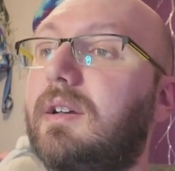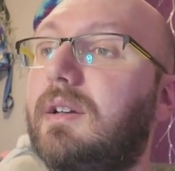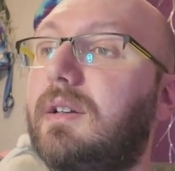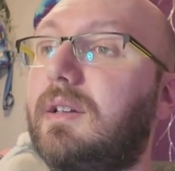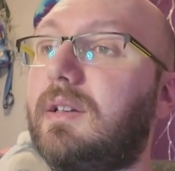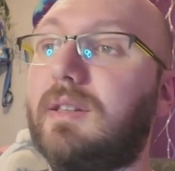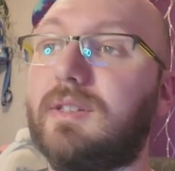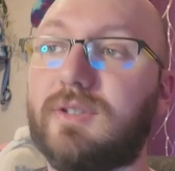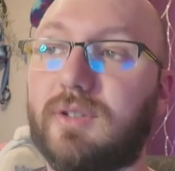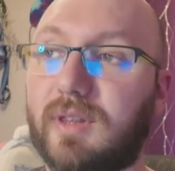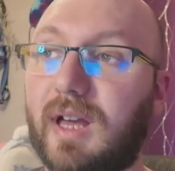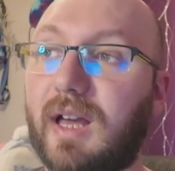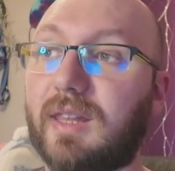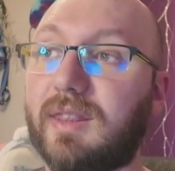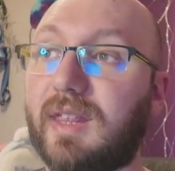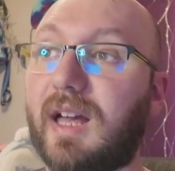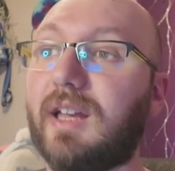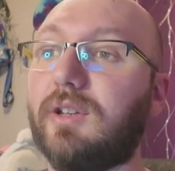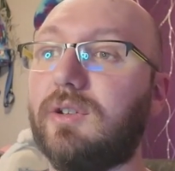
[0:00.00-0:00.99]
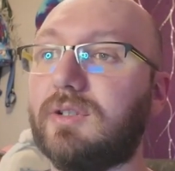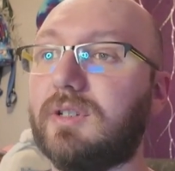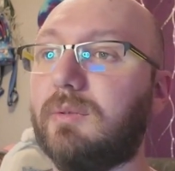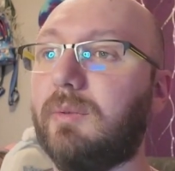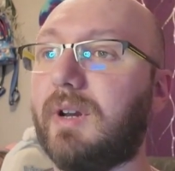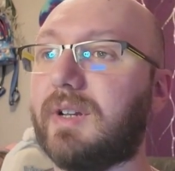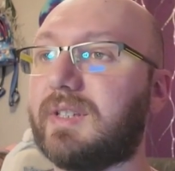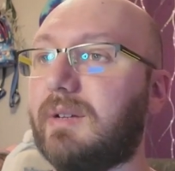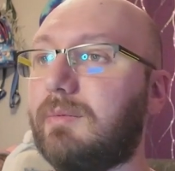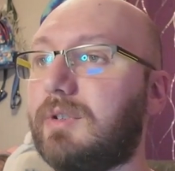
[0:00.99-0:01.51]
So that usually
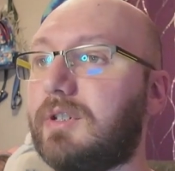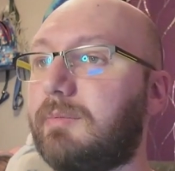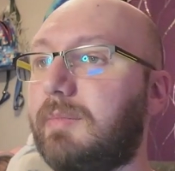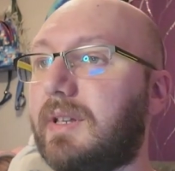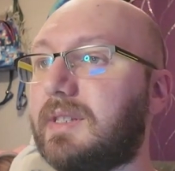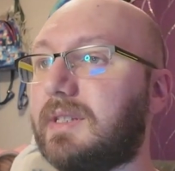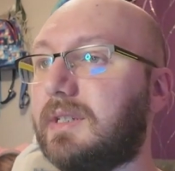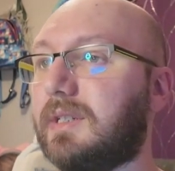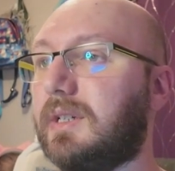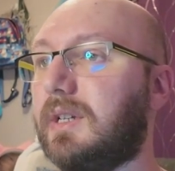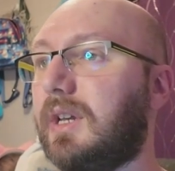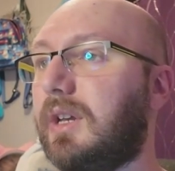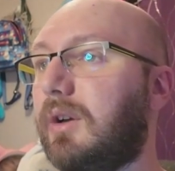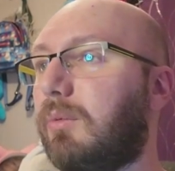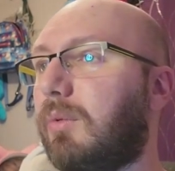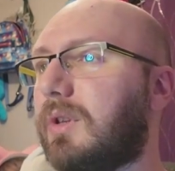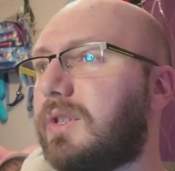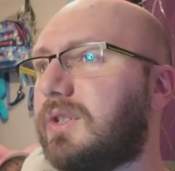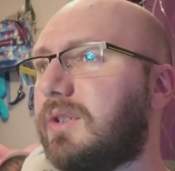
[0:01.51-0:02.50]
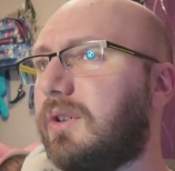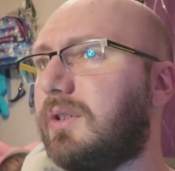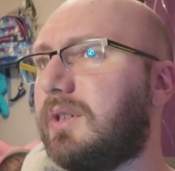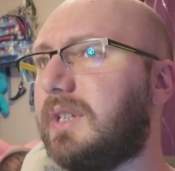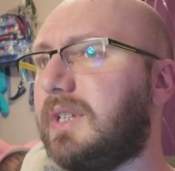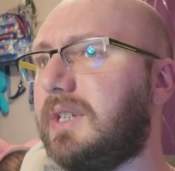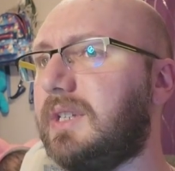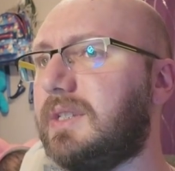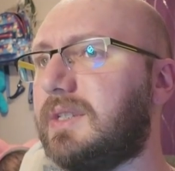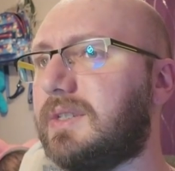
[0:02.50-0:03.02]
works out much better. What's all
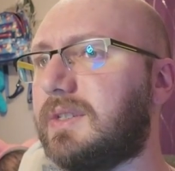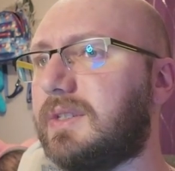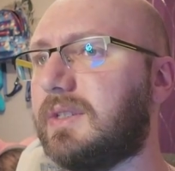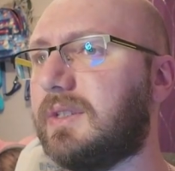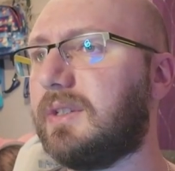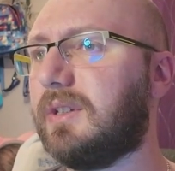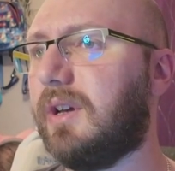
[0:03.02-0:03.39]
these?